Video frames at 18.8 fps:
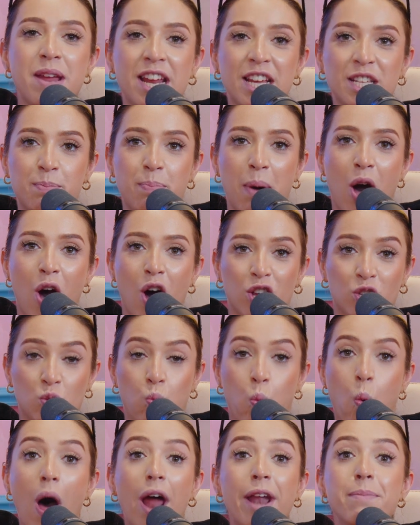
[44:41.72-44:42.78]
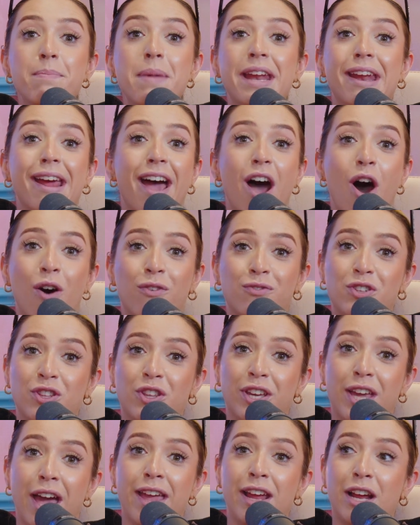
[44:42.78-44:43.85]
minutes past, 1 minute after
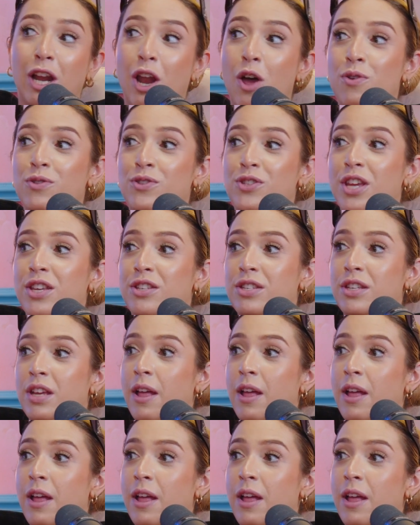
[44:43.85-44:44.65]
the gate closes.